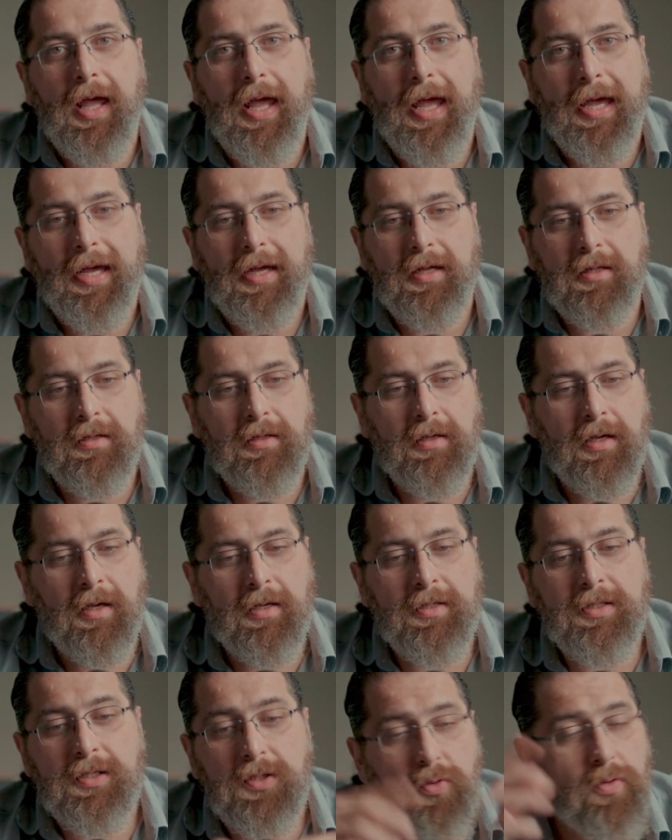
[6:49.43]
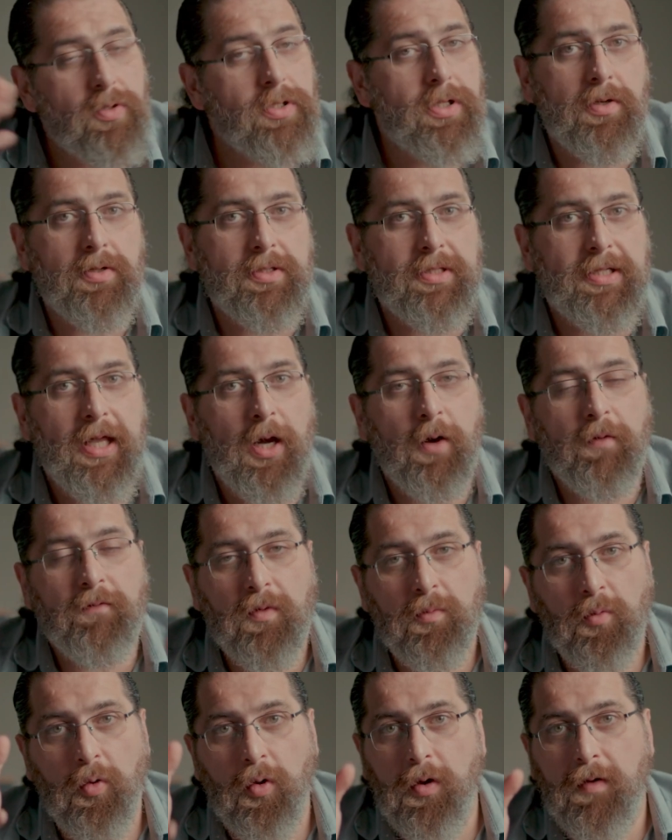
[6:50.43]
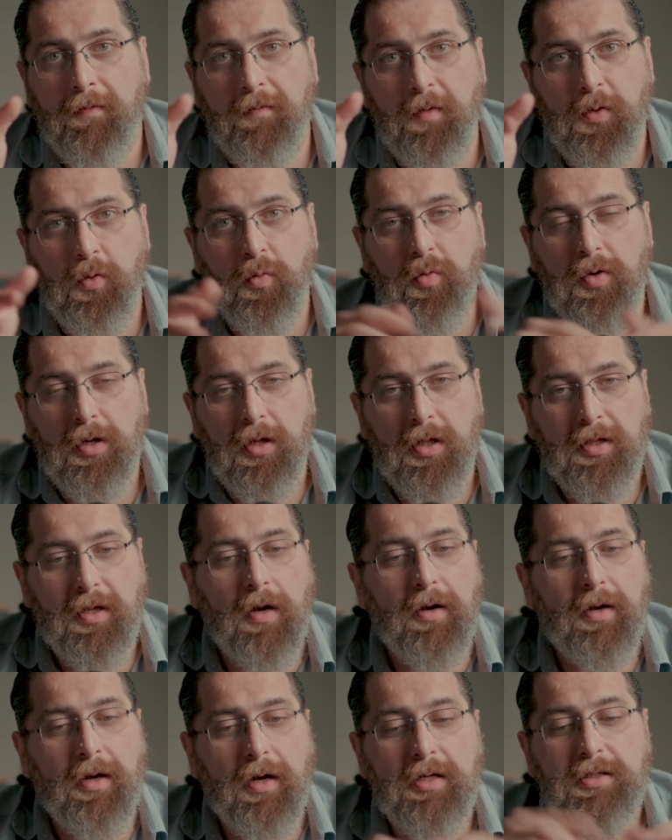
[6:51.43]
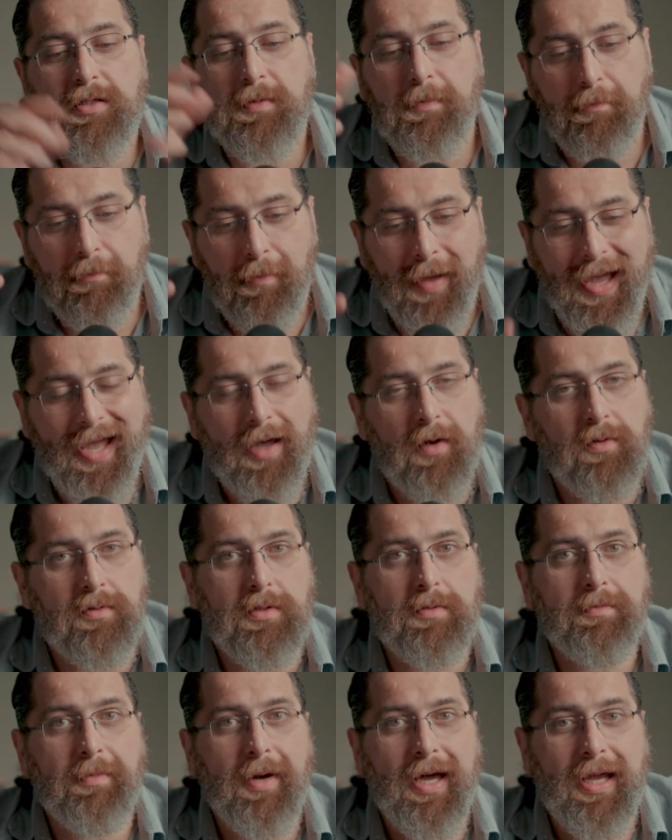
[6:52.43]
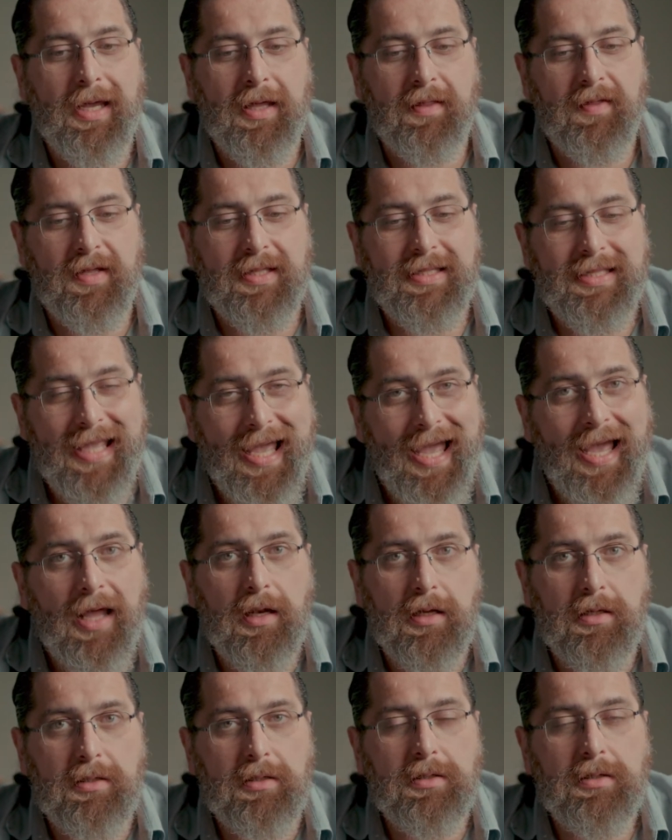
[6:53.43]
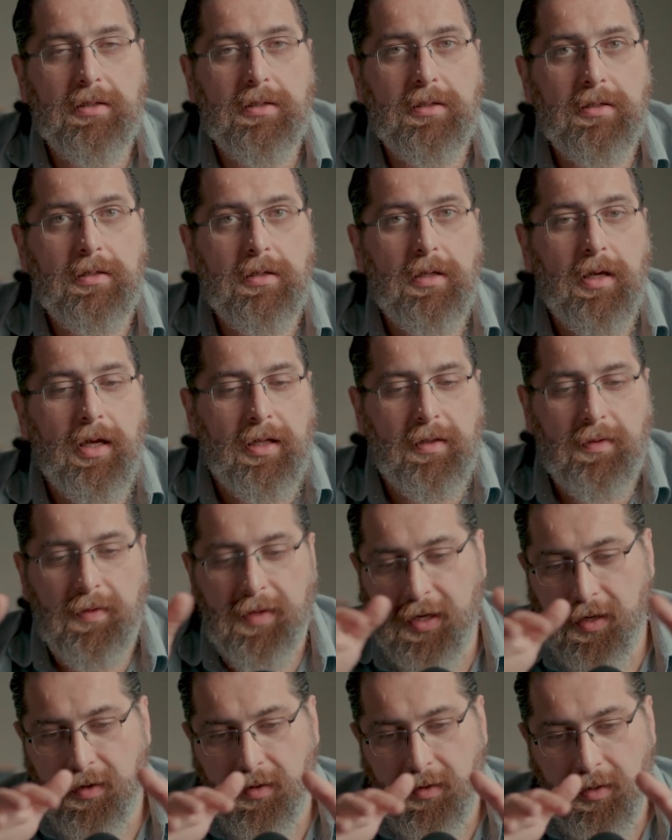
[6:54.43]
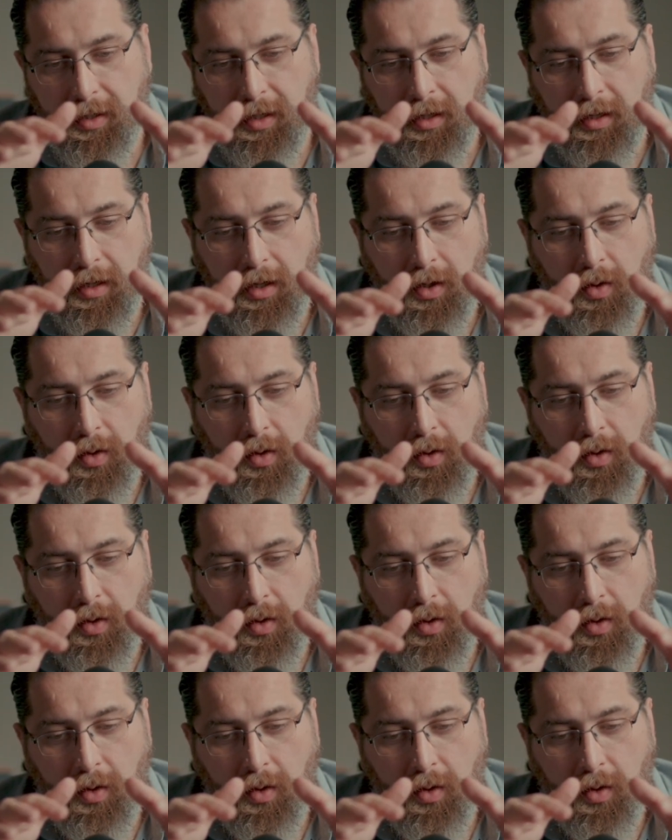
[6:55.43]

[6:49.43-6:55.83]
And uh, studios now from all over the world are not bound by the talent in their uh,